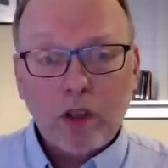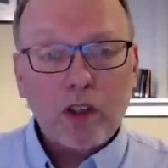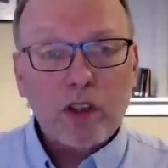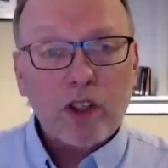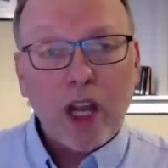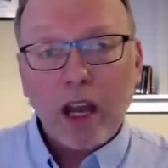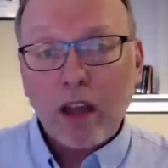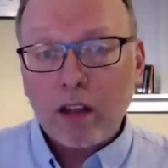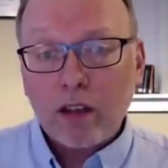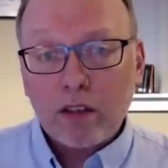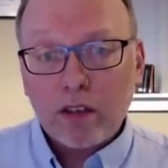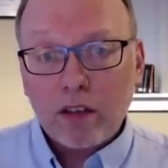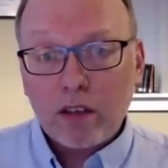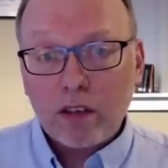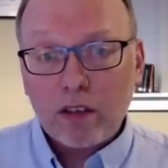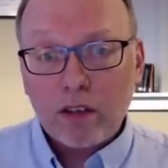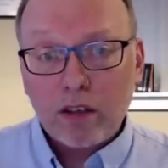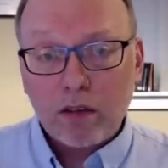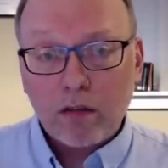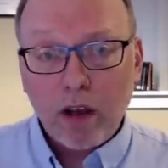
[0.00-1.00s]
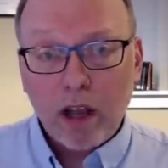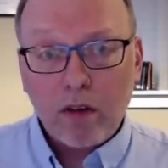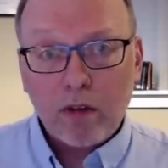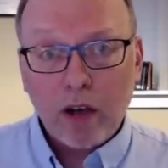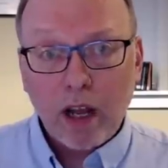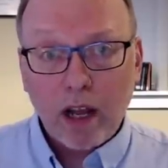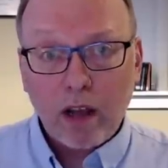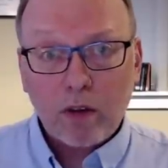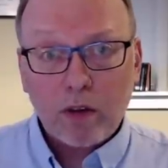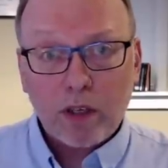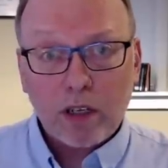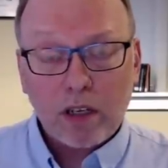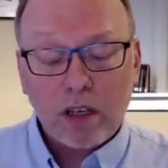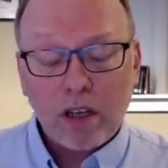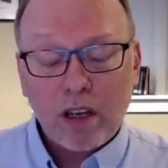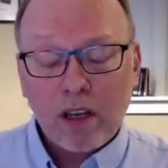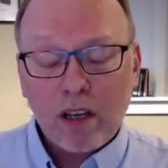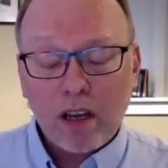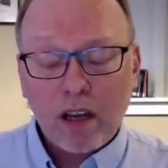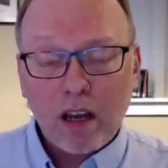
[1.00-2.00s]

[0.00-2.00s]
real challenges around housing